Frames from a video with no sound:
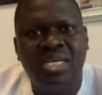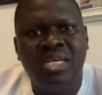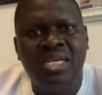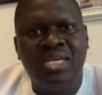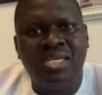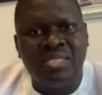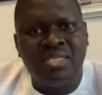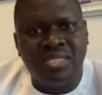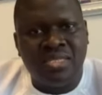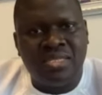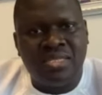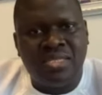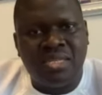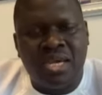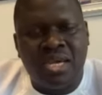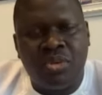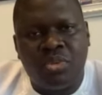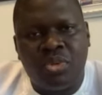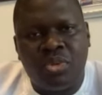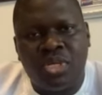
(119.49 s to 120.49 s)
This
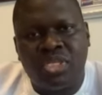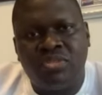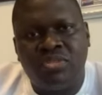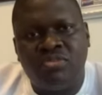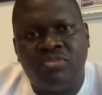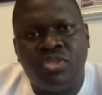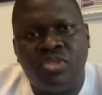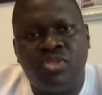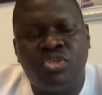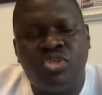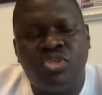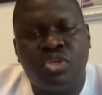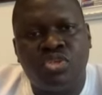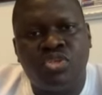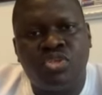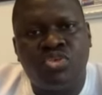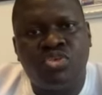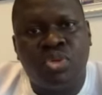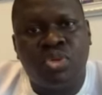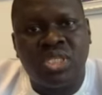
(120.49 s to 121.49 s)
year, we're giving
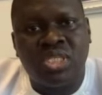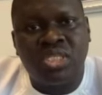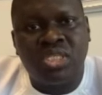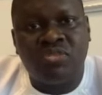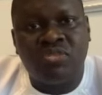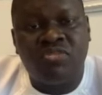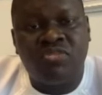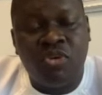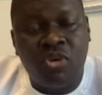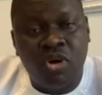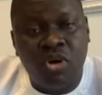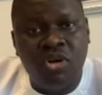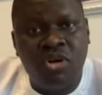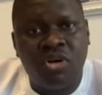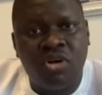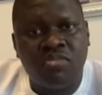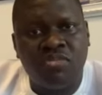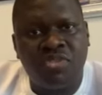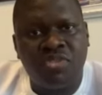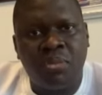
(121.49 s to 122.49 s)
just 24
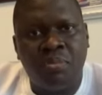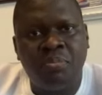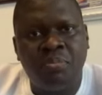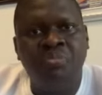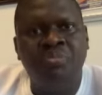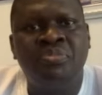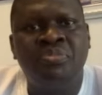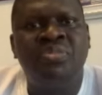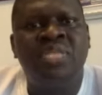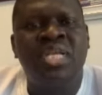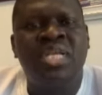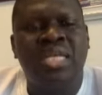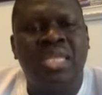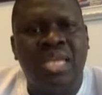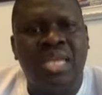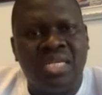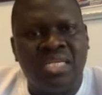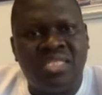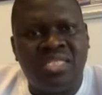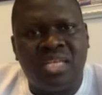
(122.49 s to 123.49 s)
of them.
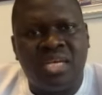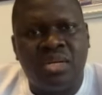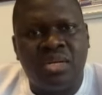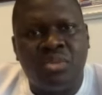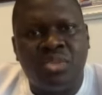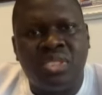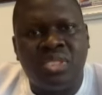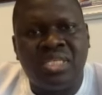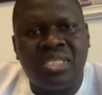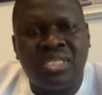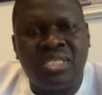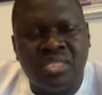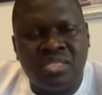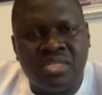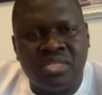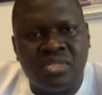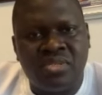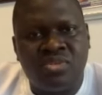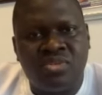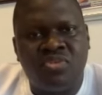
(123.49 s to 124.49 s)
Next year, we increase
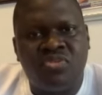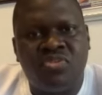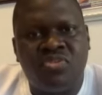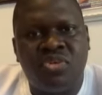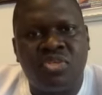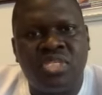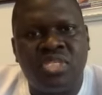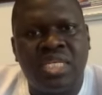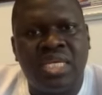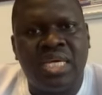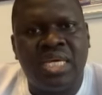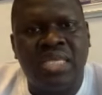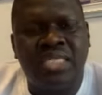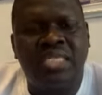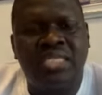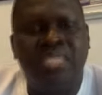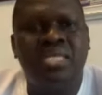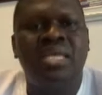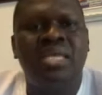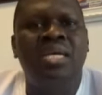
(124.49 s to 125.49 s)
it to
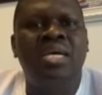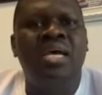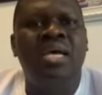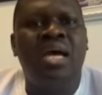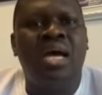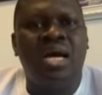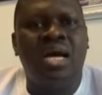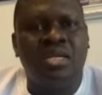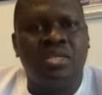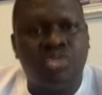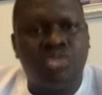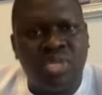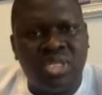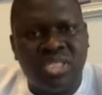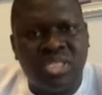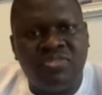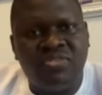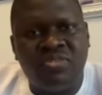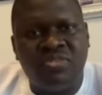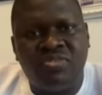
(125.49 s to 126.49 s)
48.
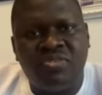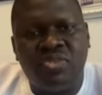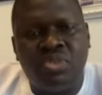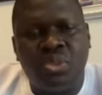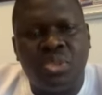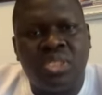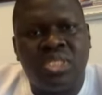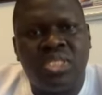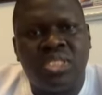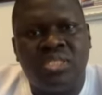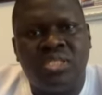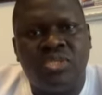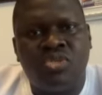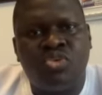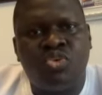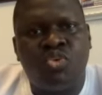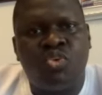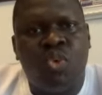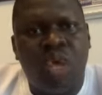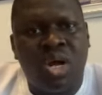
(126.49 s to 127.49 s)
2015, increase it
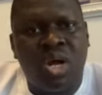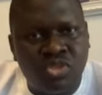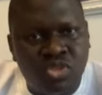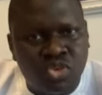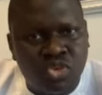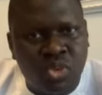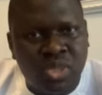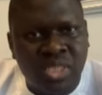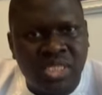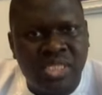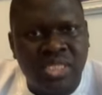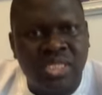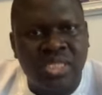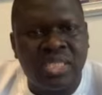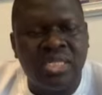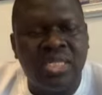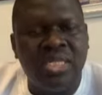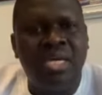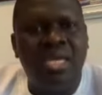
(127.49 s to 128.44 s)
to 120.